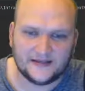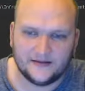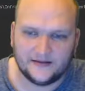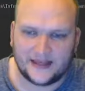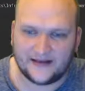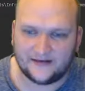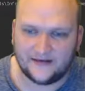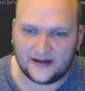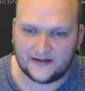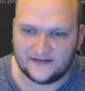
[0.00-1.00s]
Can't
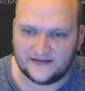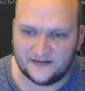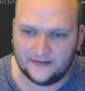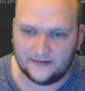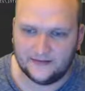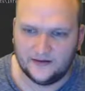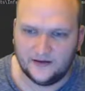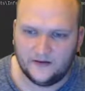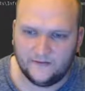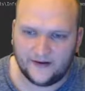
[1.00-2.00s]
connect still.
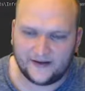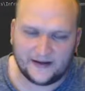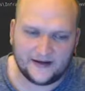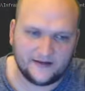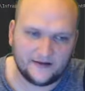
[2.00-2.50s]
Why can I not